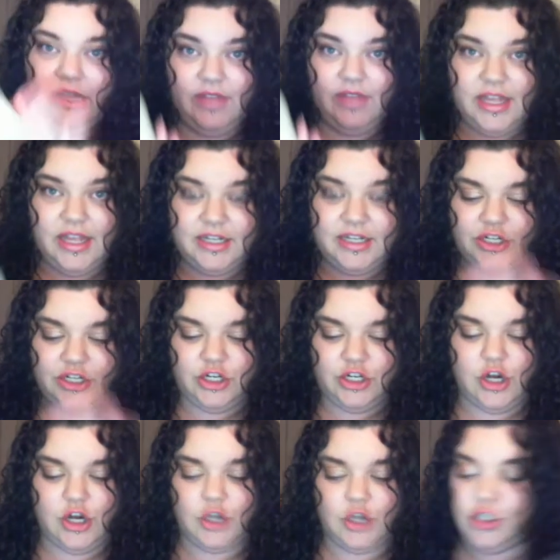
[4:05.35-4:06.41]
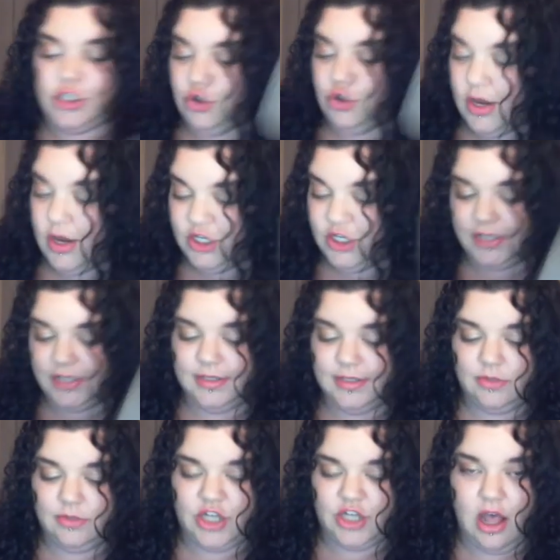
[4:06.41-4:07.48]
conditioner, scrunch in some
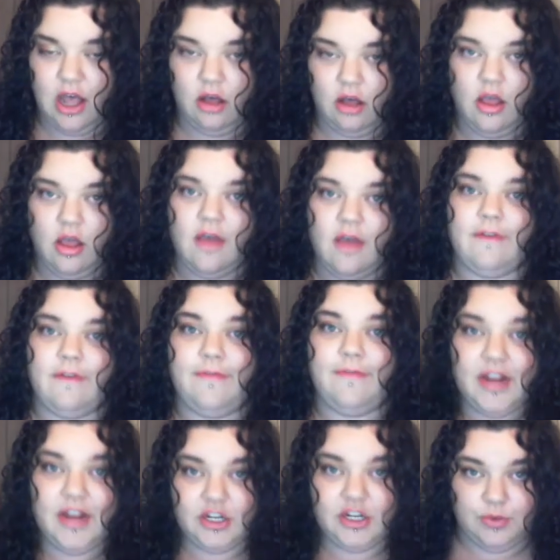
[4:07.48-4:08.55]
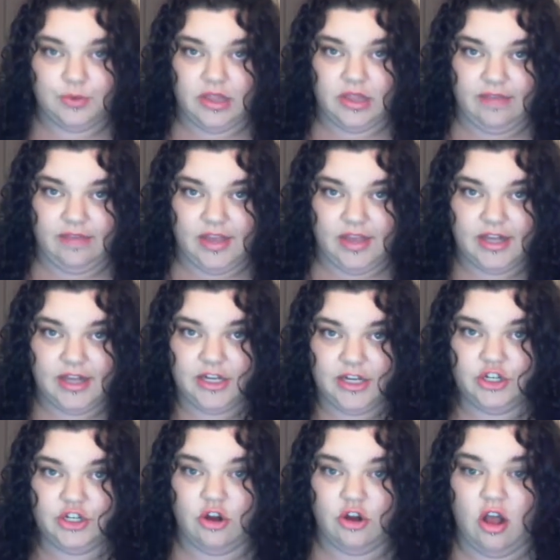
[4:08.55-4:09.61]
gel, finish with leave-in
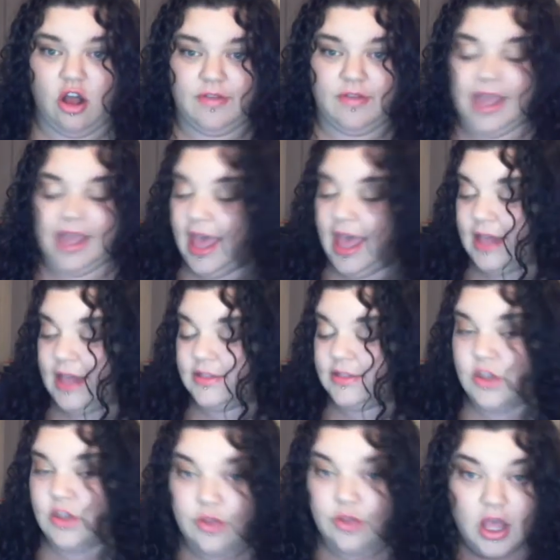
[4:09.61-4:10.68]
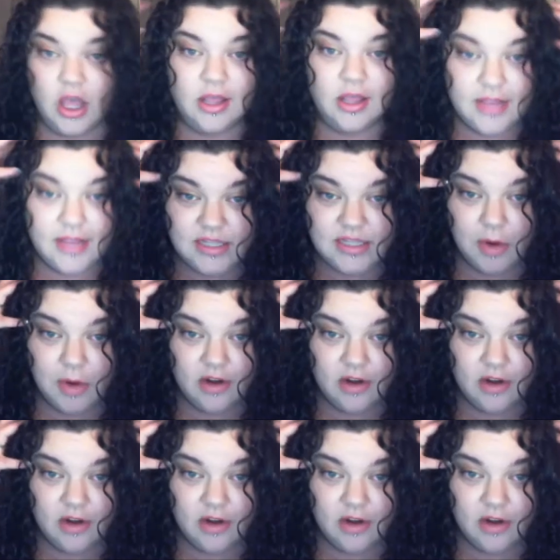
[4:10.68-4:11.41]
conditioner on the end. So this part of